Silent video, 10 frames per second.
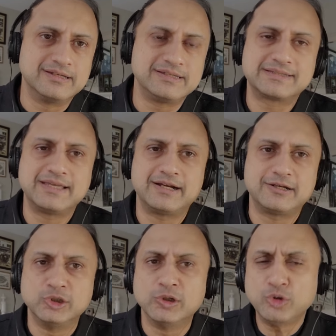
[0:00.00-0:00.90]
is
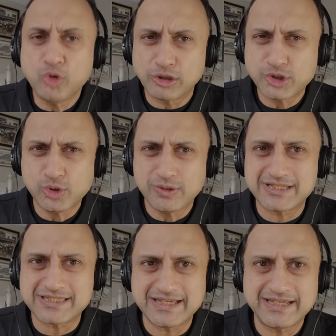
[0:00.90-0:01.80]
that you have to also
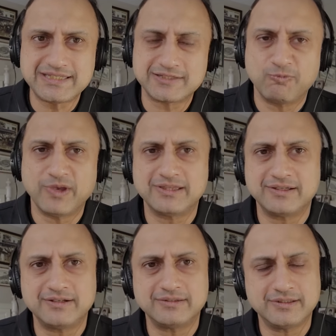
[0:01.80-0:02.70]
assess
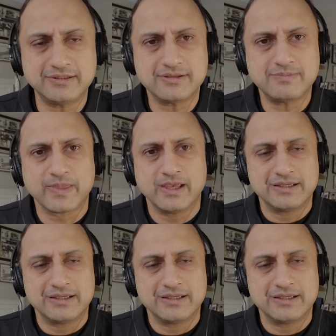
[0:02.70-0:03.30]
whether the